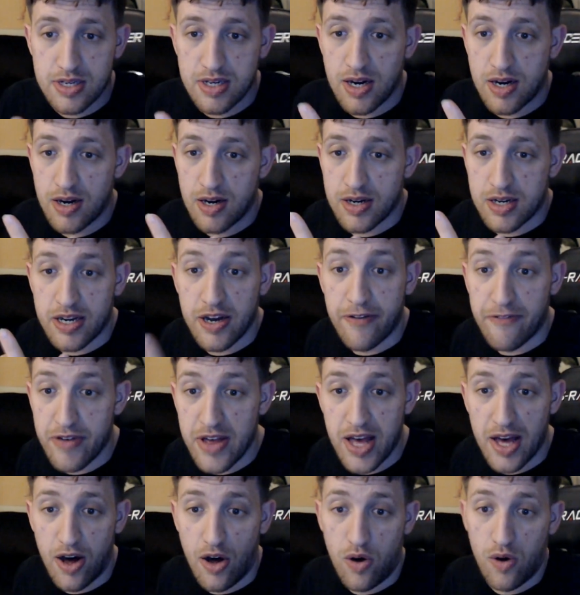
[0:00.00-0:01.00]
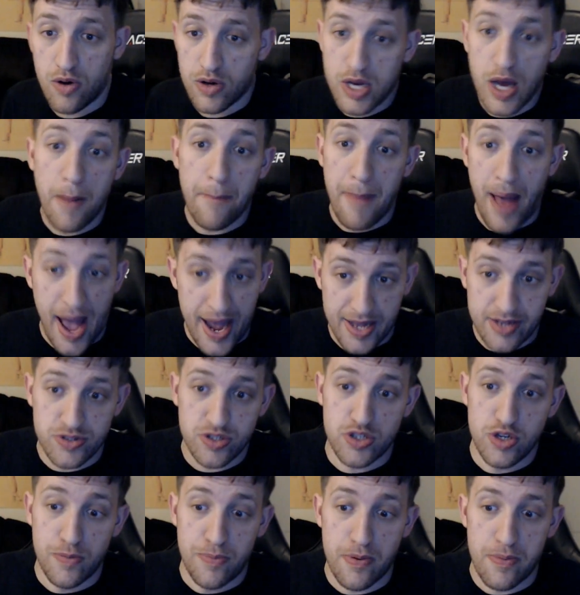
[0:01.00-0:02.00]
uh, Cavill come back as
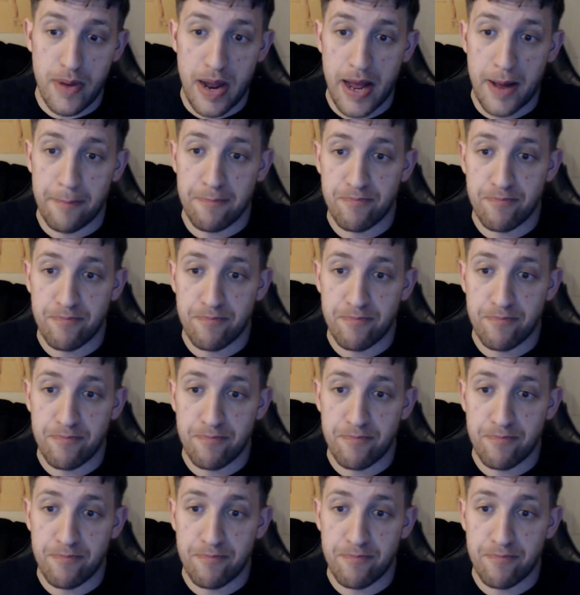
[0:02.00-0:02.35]
Superman.